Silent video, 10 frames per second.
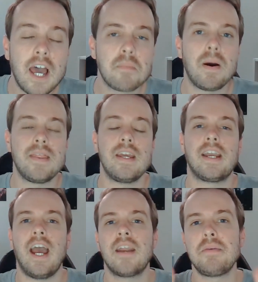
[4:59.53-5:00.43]
by the
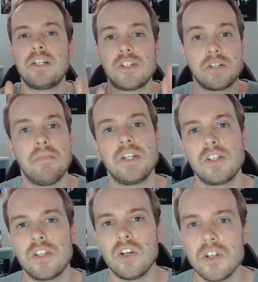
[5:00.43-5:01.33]
Academy to submit to
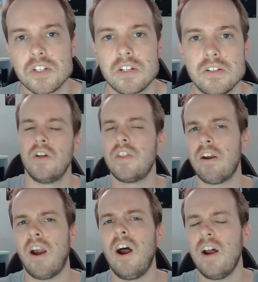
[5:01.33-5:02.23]
the Oscars.
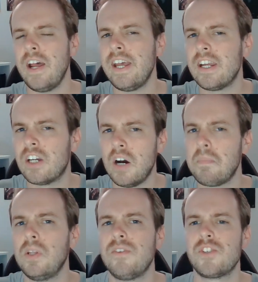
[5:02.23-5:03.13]
There are a
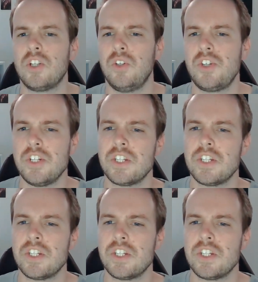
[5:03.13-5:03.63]
couple of solutions